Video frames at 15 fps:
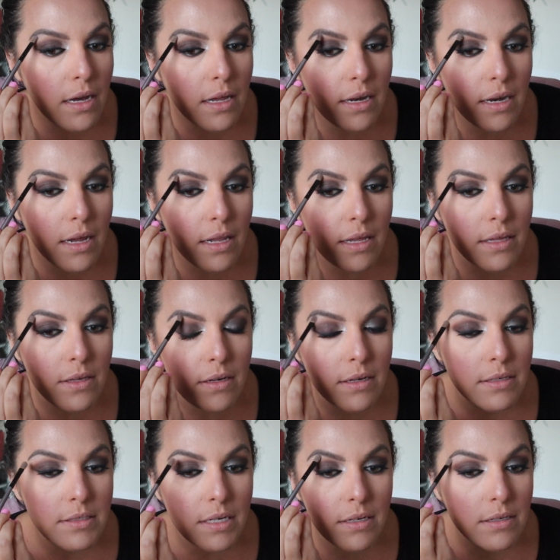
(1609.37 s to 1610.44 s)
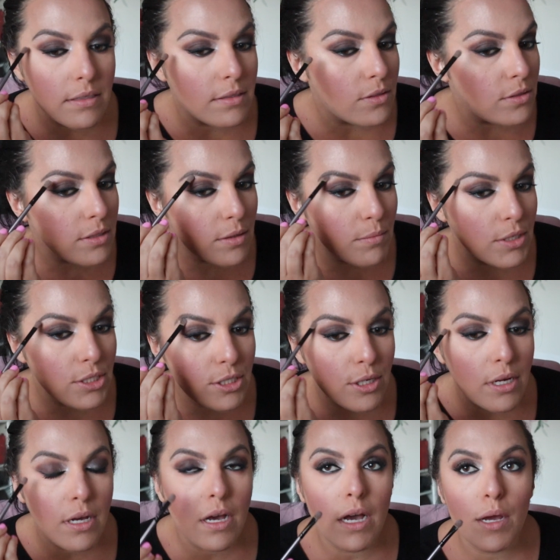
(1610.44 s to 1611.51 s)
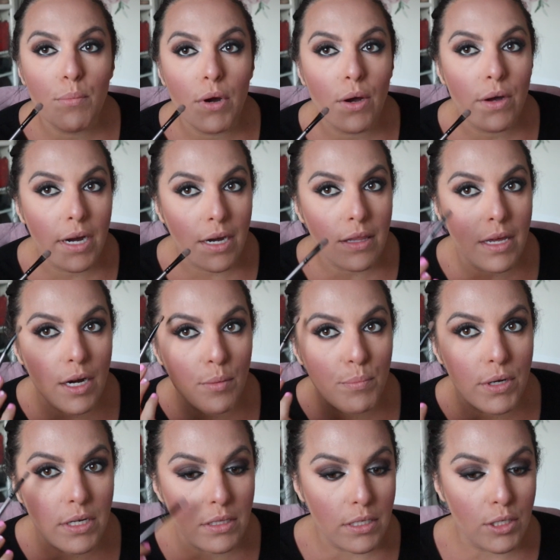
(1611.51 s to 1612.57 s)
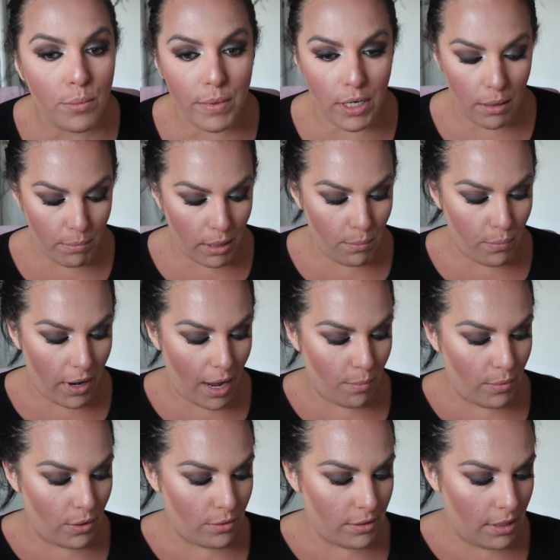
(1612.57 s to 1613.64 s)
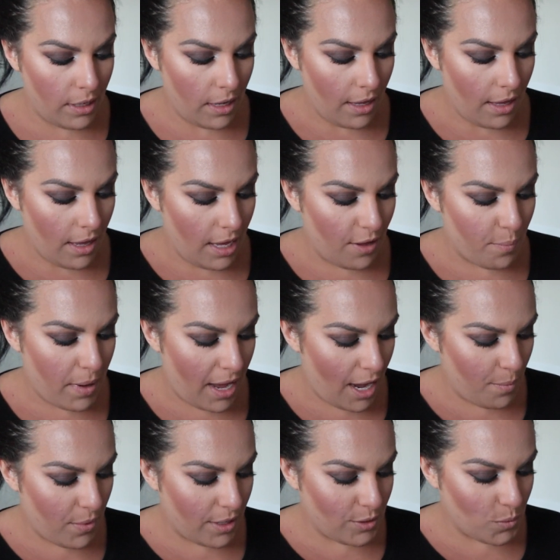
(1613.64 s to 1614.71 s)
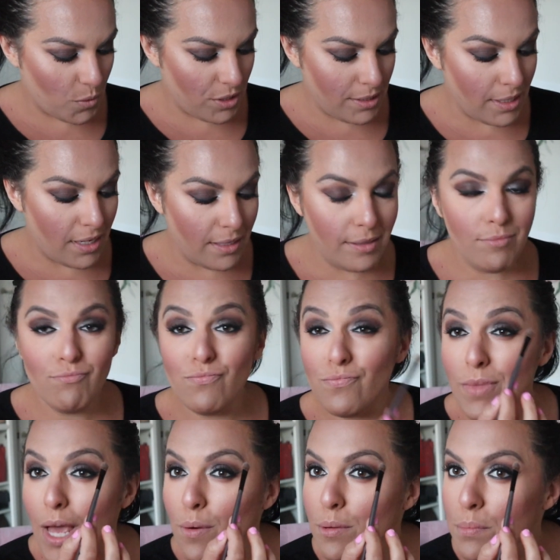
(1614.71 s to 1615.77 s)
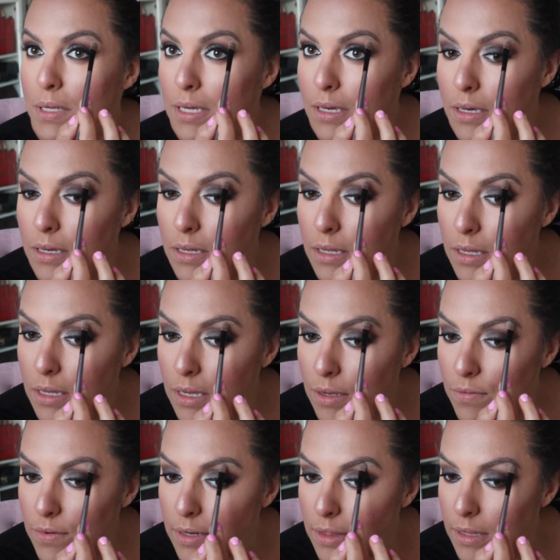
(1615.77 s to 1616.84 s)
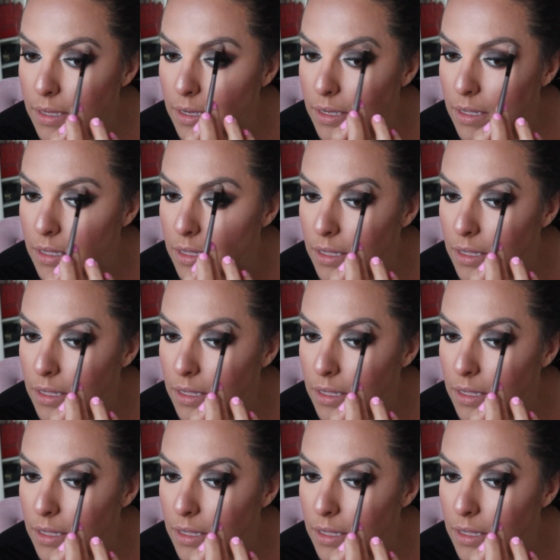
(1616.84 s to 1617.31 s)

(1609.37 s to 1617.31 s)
not like you can tell because there's so much eyebrow hair there, but a little bit on my brow bone. If my eyebrows were done, that would be everything.